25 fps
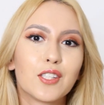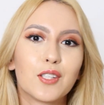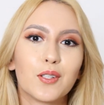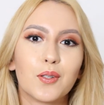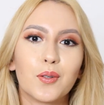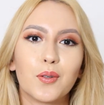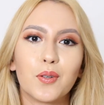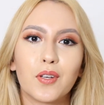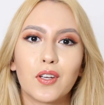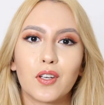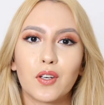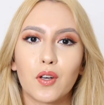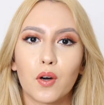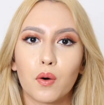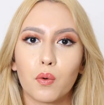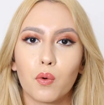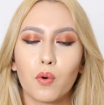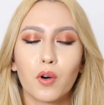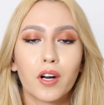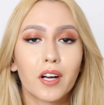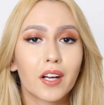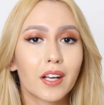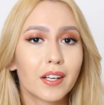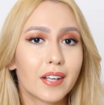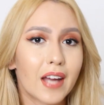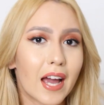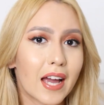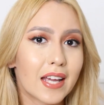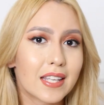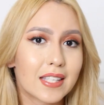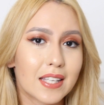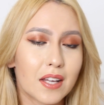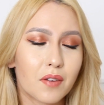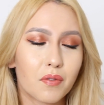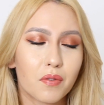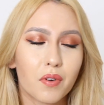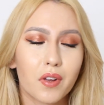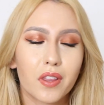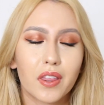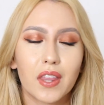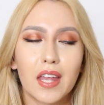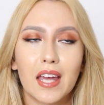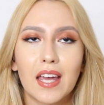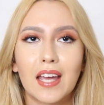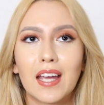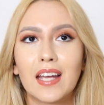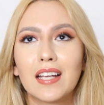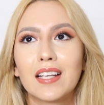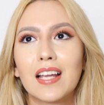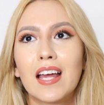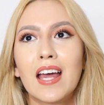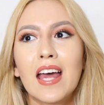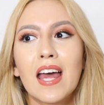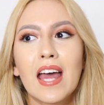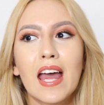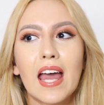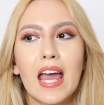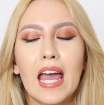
to, you know, organize everything.